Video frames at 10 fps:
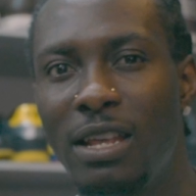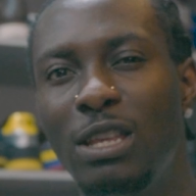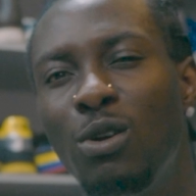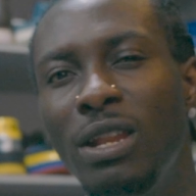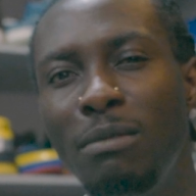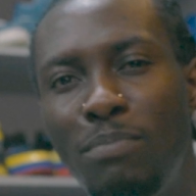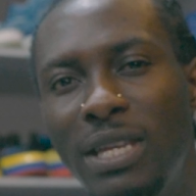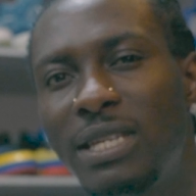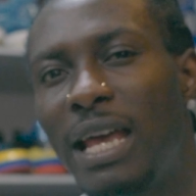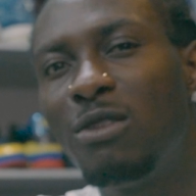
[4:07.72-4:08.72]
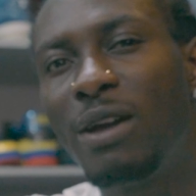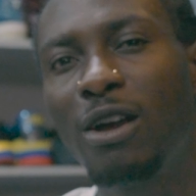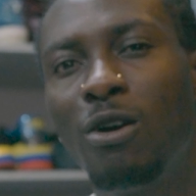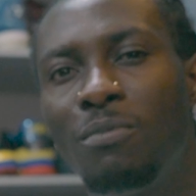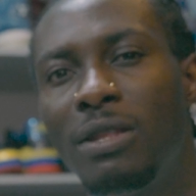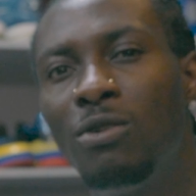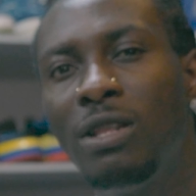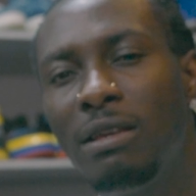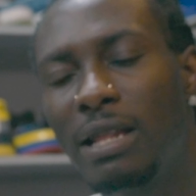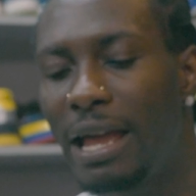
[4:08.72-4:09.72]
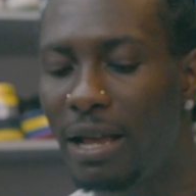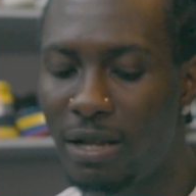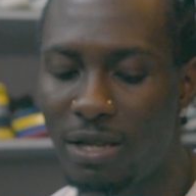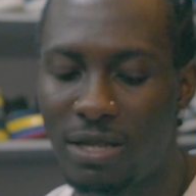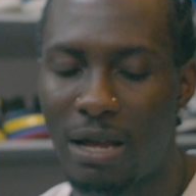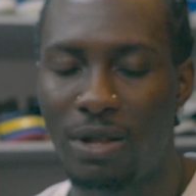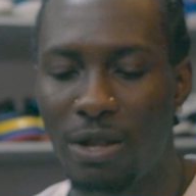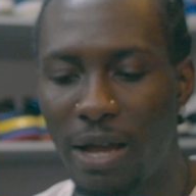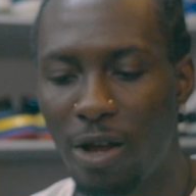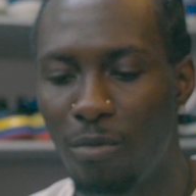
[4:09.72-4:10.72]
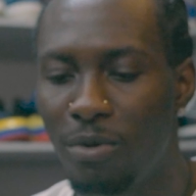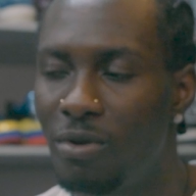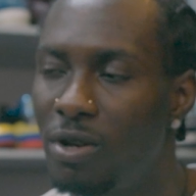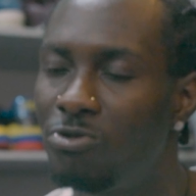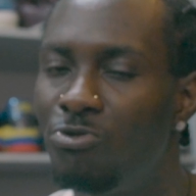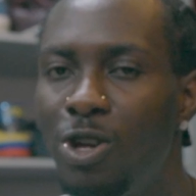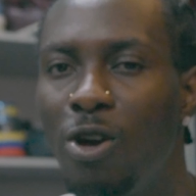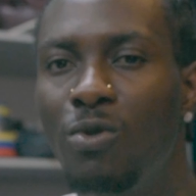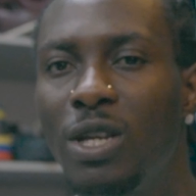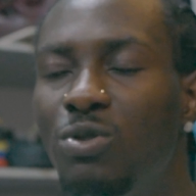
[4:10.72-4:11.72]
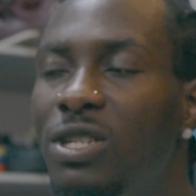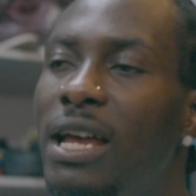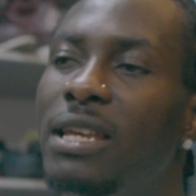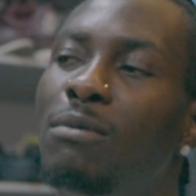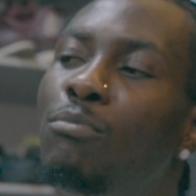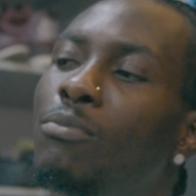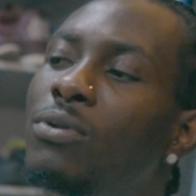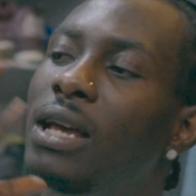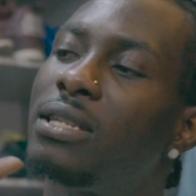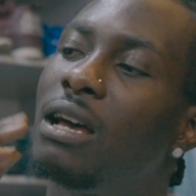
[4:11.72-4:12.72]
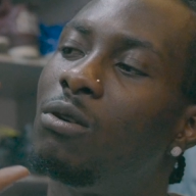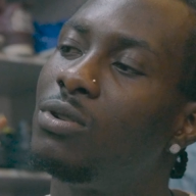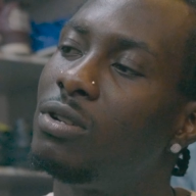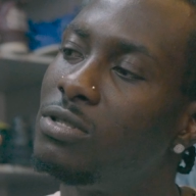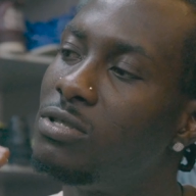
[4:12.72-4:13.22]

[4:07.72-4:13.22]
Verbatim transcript: The only pieces I know I copied, the only like sound I know I copied was "Rule Your Ways," which like is a popular sound